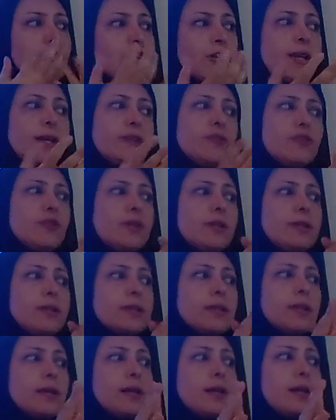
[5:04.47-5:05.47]
changes
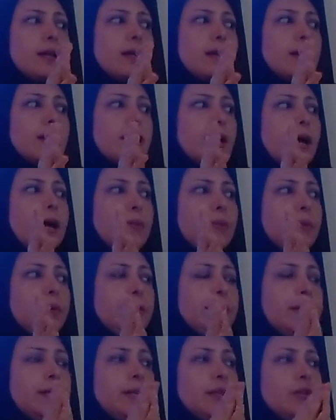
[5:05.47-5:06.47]

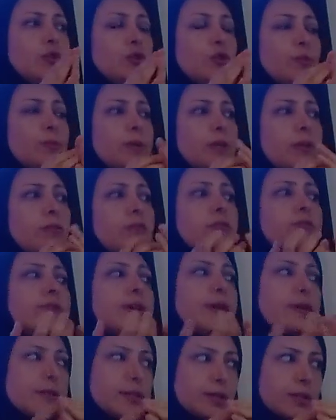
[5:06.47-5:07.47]
appear to be
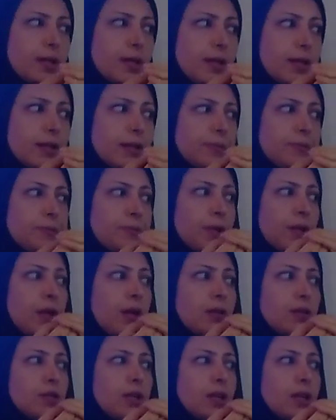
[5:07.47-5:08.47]
universal.
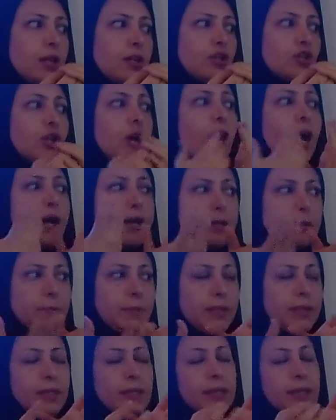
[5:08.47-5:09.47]

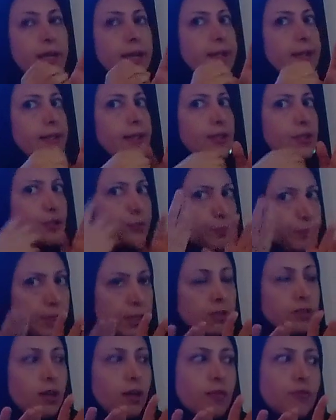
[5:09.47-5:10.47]
Timing and
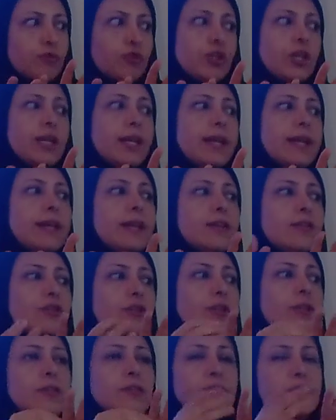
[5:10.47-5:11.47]
speed of change
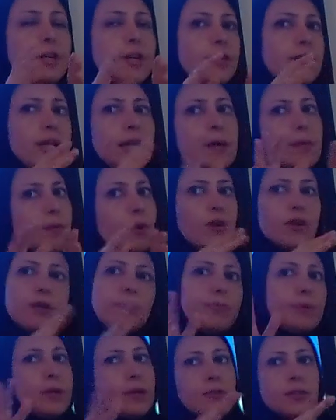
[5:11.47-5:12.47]
is vary among
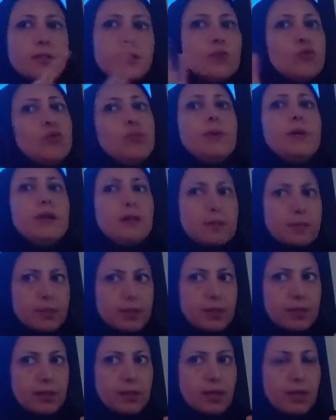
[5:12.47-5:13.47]
person to
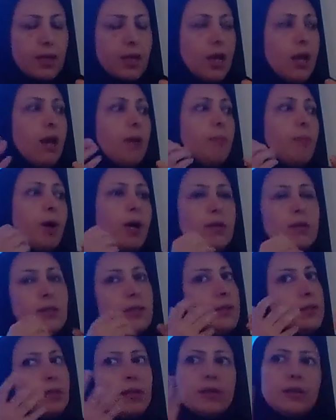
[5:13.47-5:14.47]
person, but
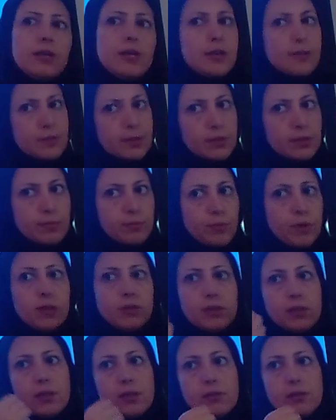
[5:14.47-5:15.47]
it occurs. But